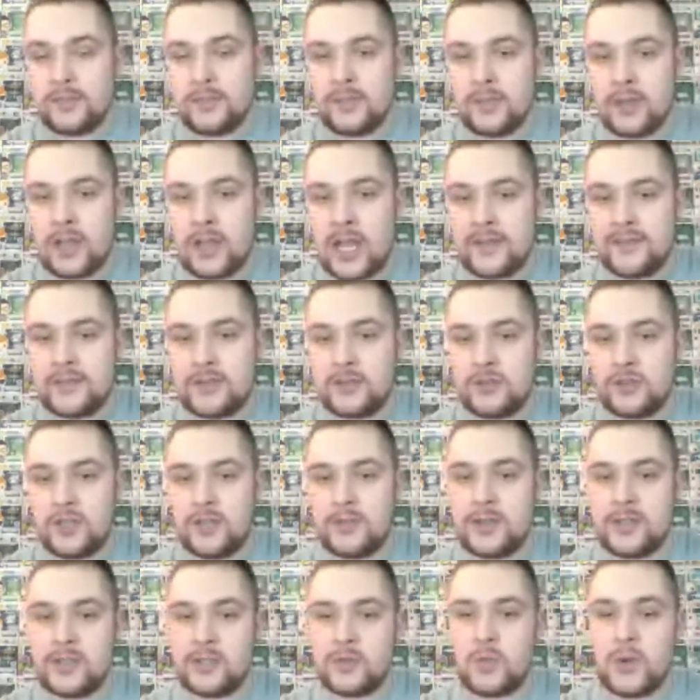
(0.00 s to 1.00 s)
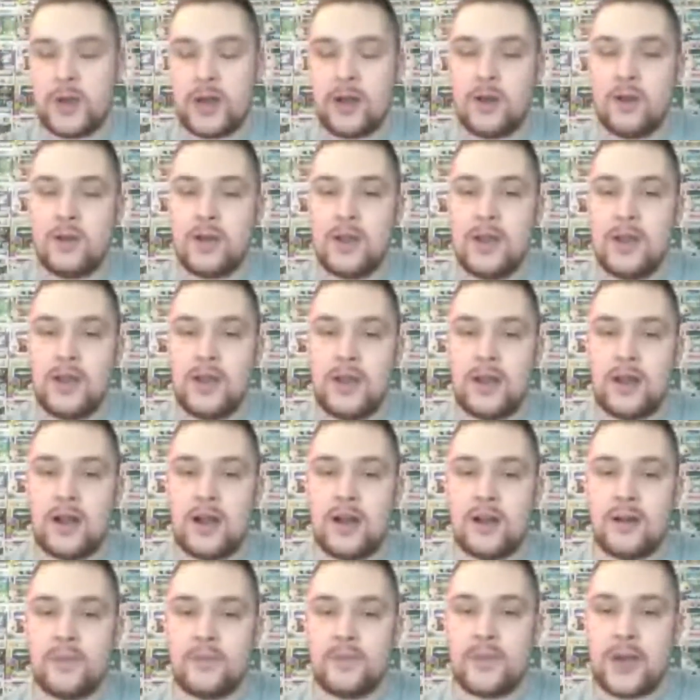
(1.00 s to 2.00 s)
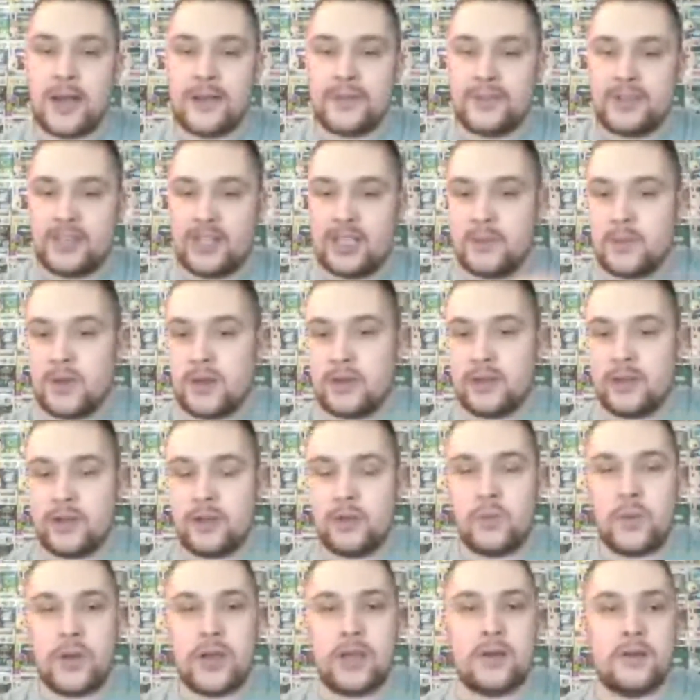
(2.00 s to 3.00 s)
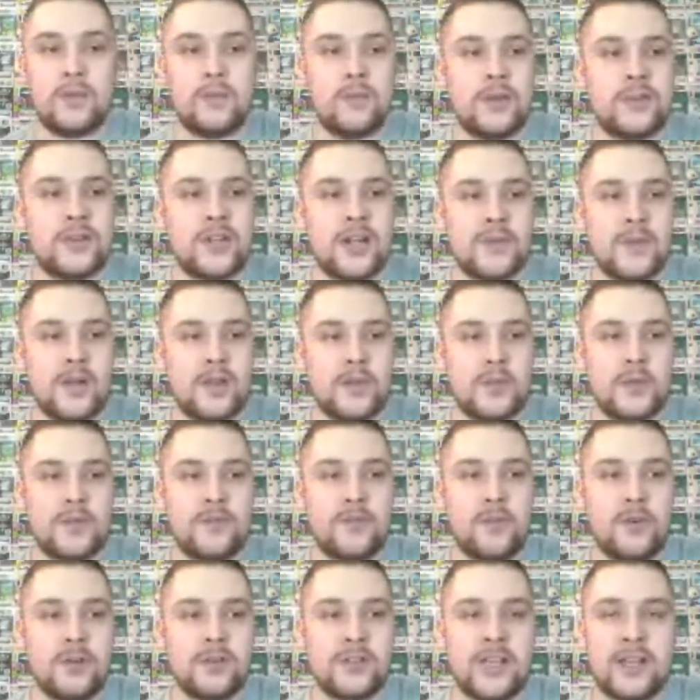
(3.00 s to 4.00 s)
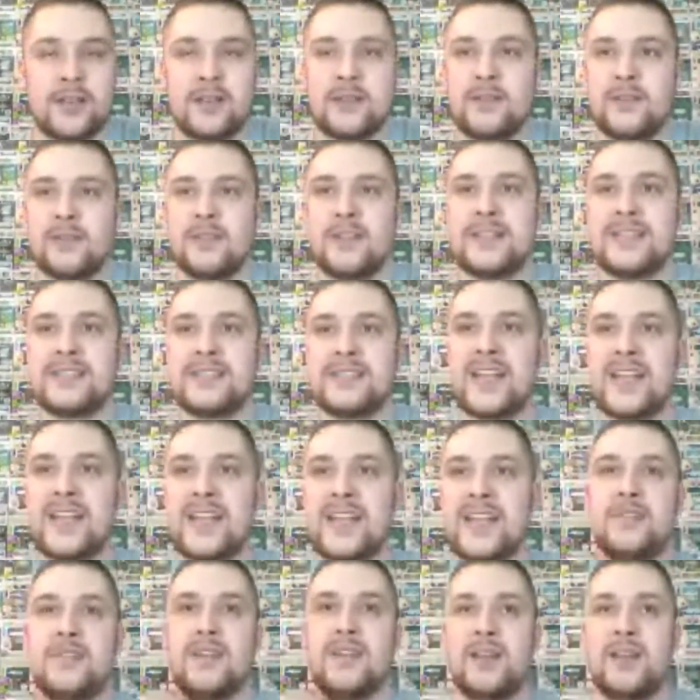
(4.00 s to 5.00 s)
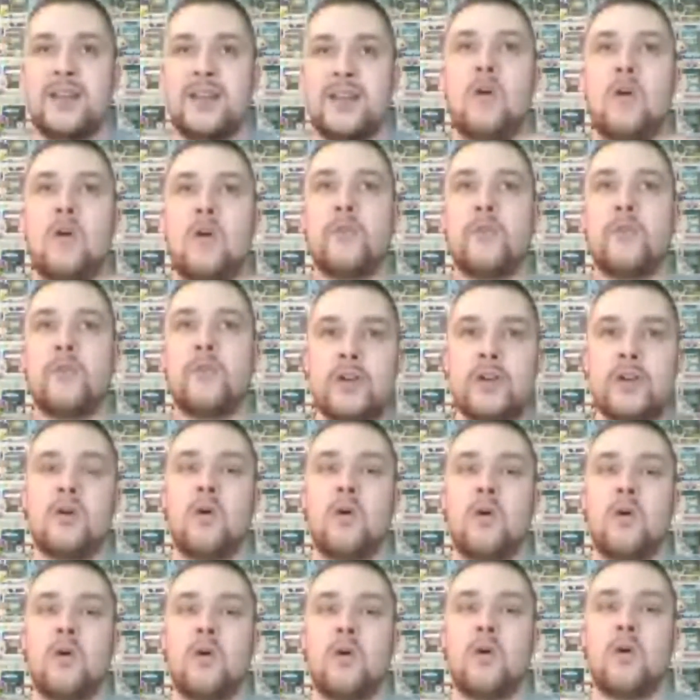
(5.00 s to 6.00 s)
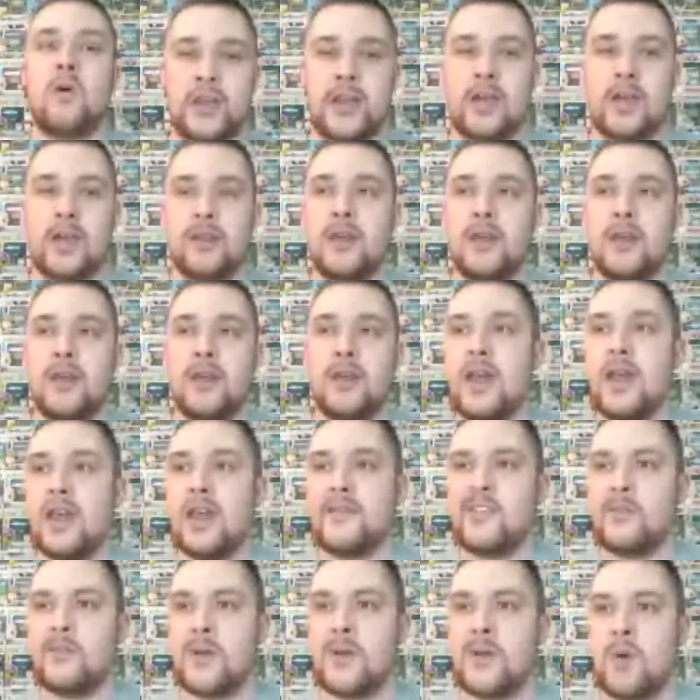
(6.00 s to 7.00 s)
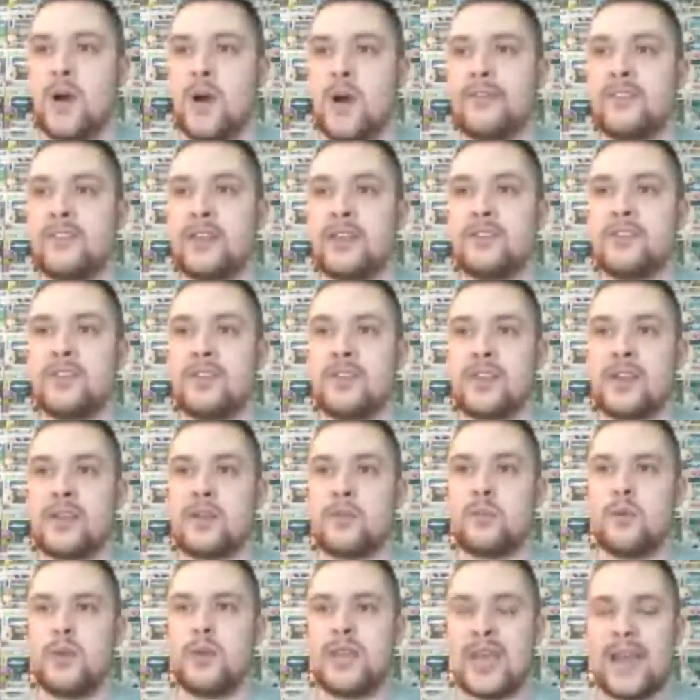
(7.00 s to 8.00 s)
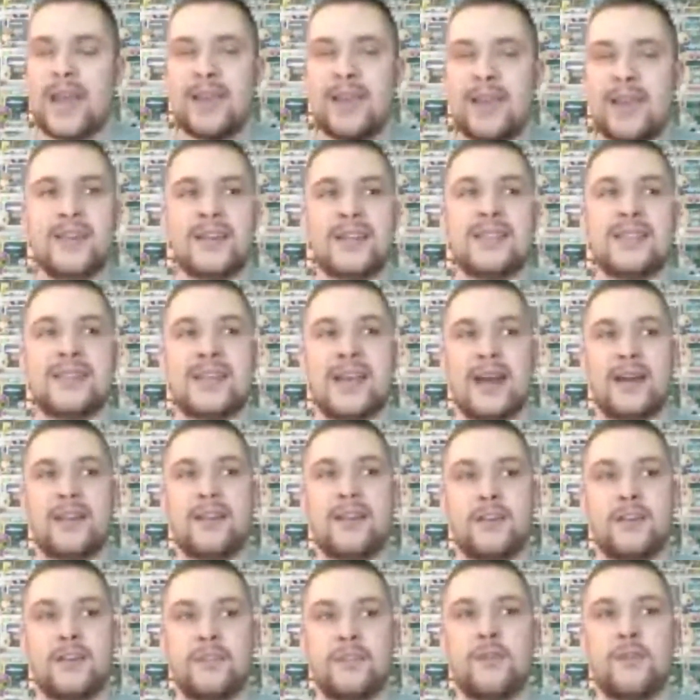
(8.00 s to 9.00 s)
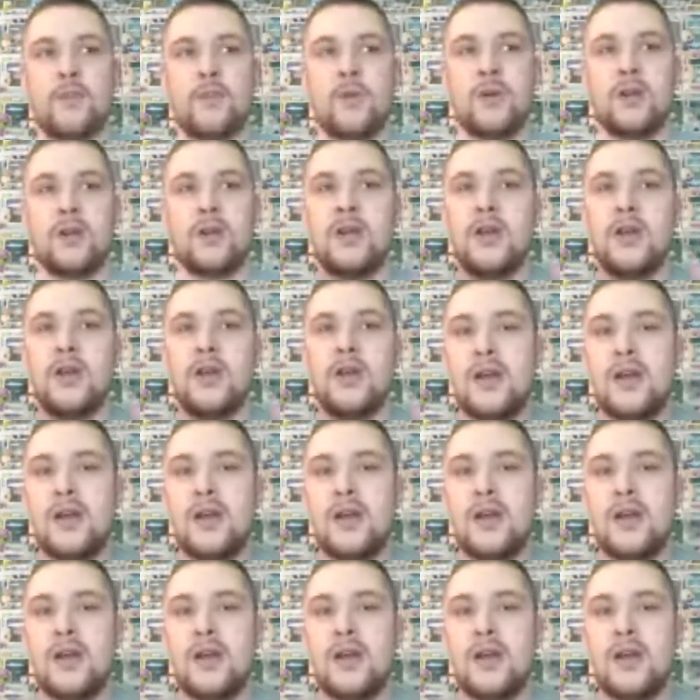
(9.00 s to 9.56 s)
live stream as well. I see him on here, Wayne. We talked about this before. It's like the same thing over and over again. Maybe my wife says so. Like we can't get excited for